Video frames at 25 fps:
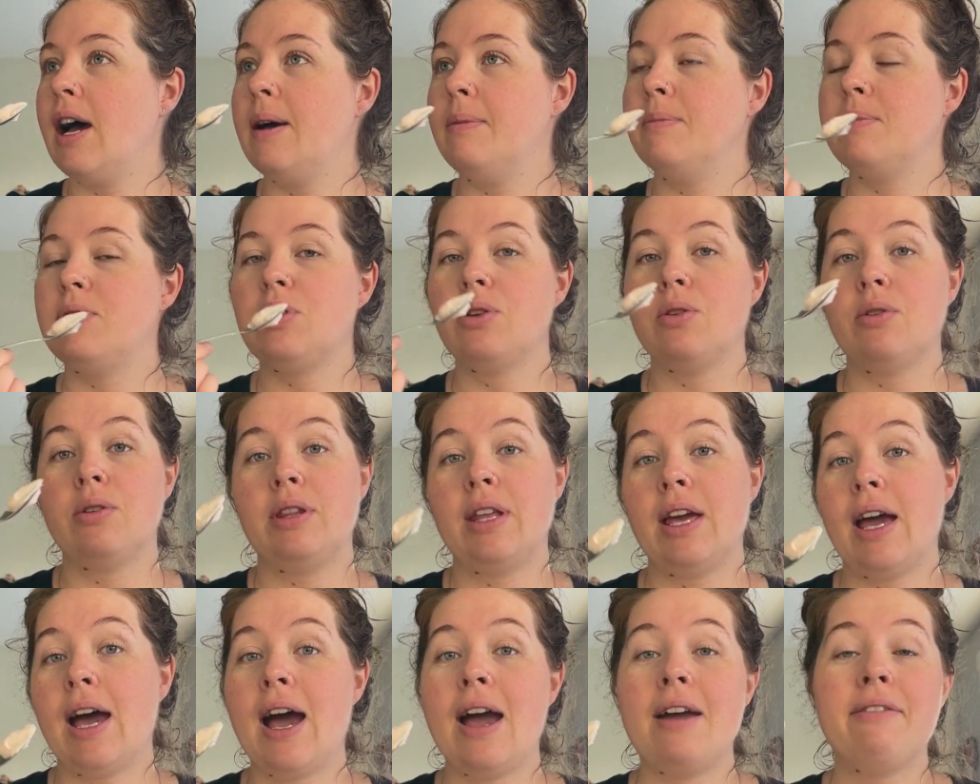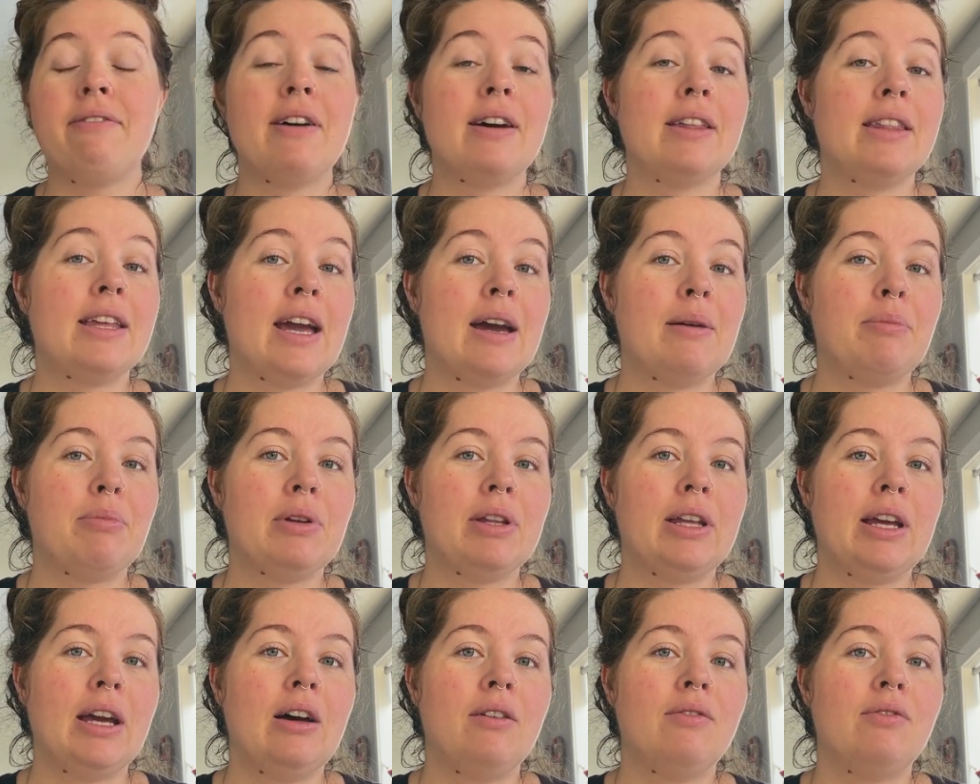So that I find the app
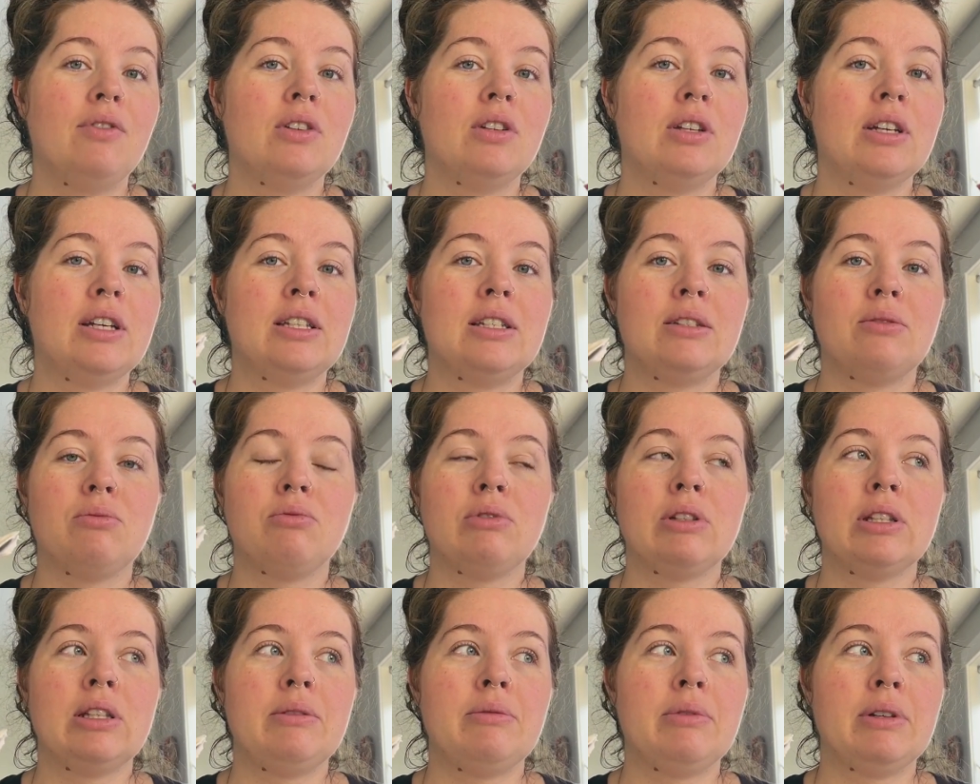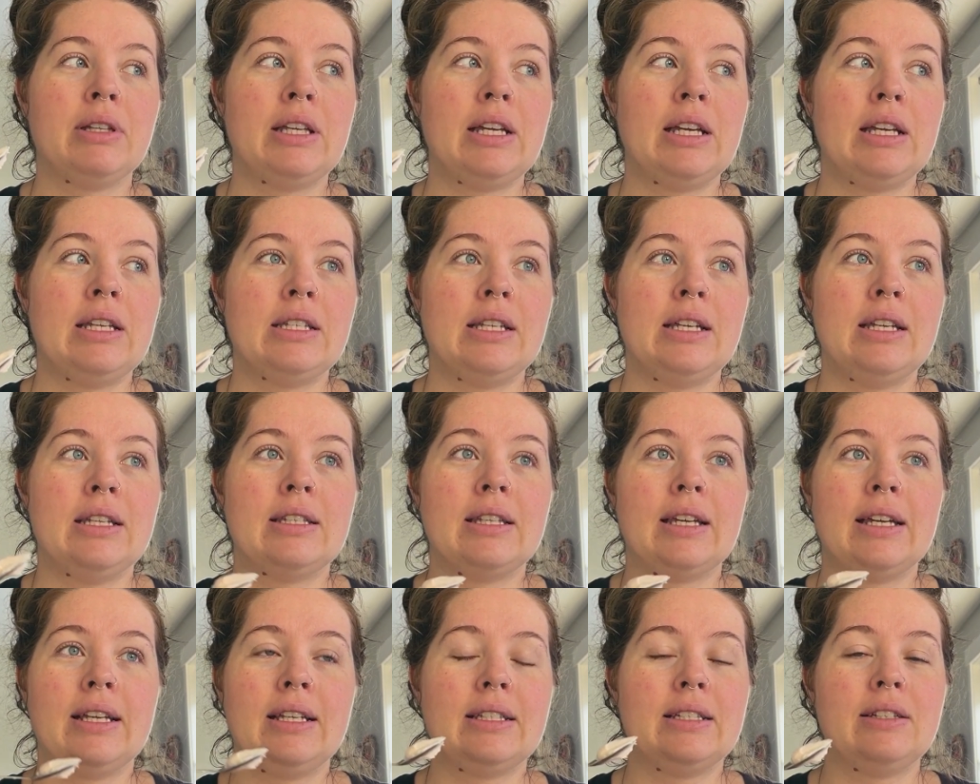really helpful. It's really, really easy. It's
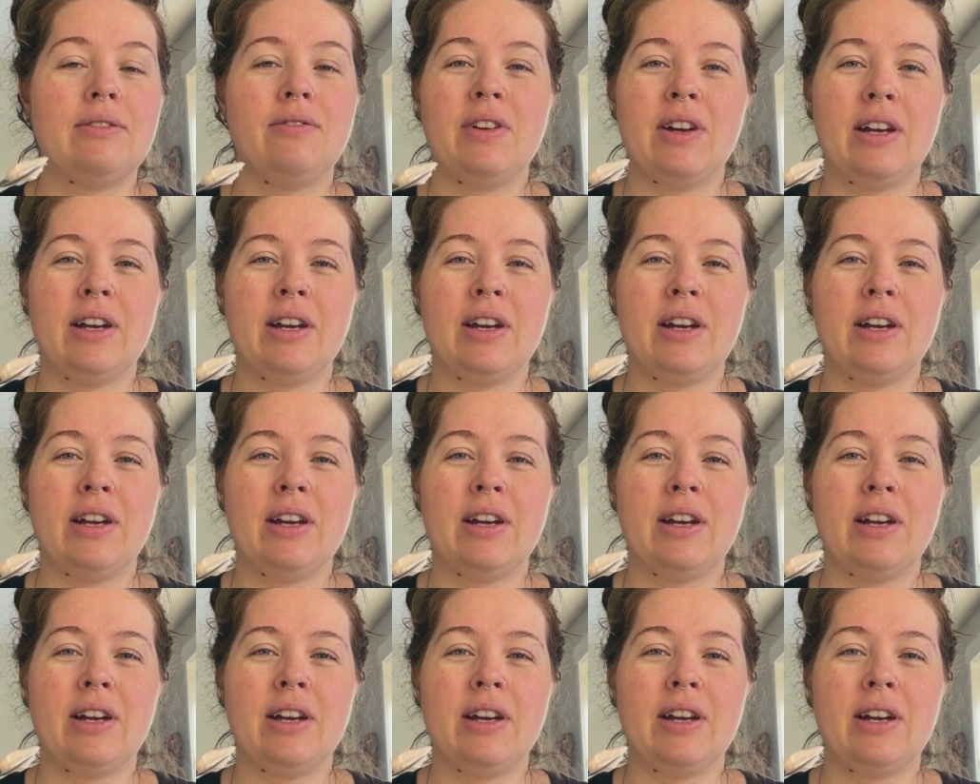like